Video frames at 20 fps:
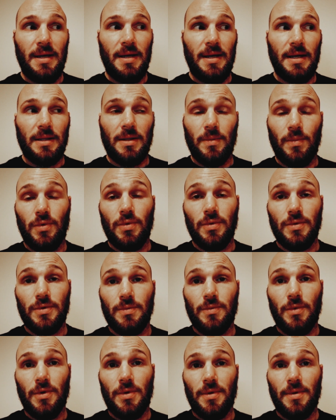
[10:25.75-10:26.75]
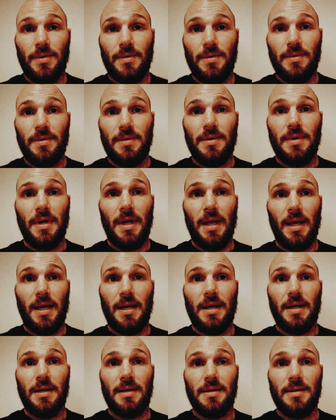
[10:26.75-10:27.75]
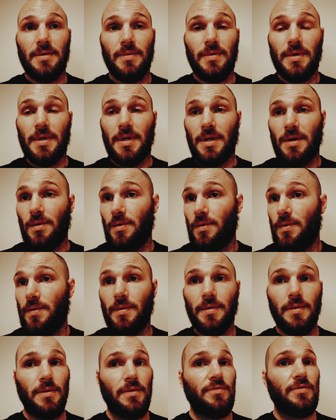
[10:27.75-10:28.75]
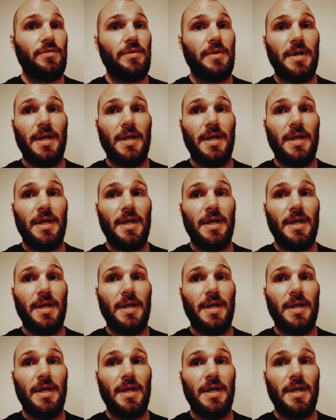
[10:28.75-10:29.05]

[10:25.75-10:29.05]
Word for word: at the pool tomorrow and do it all over